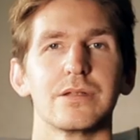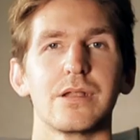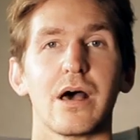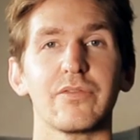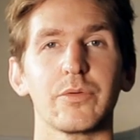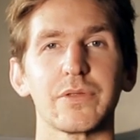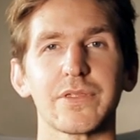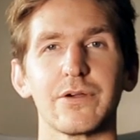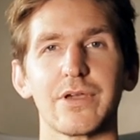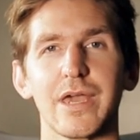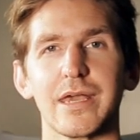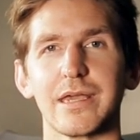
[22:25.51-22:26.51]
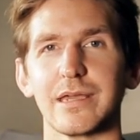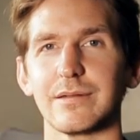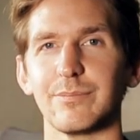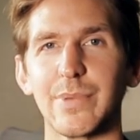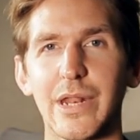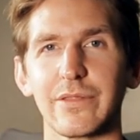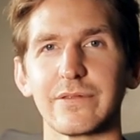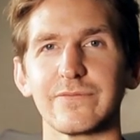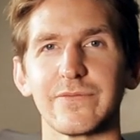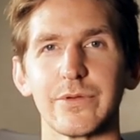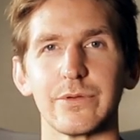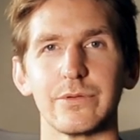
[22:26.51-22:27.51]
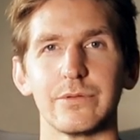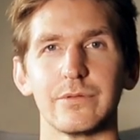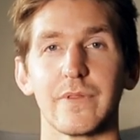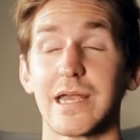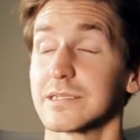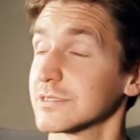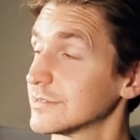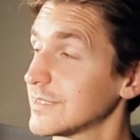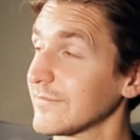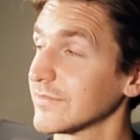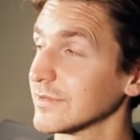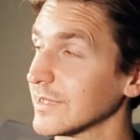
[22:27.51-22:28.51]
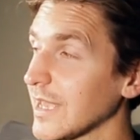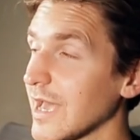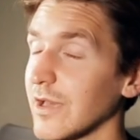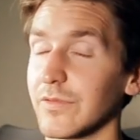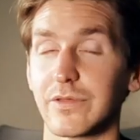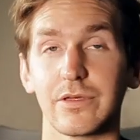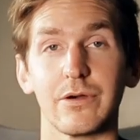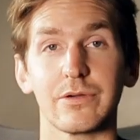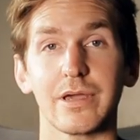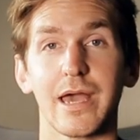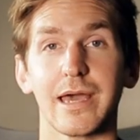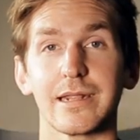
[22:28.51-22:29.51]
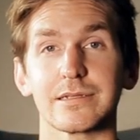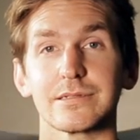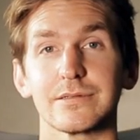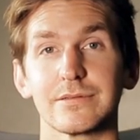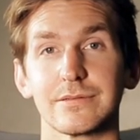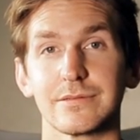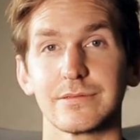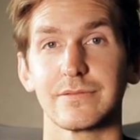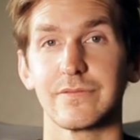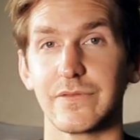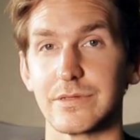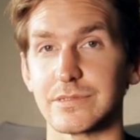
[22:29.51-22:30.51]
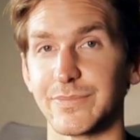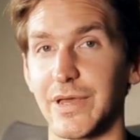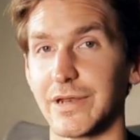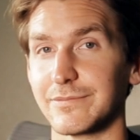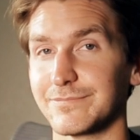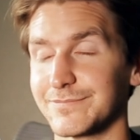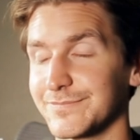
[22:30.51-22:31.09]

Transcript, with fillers: Novel with cocaine, better than food. That's definitely how the coke addict feels about it.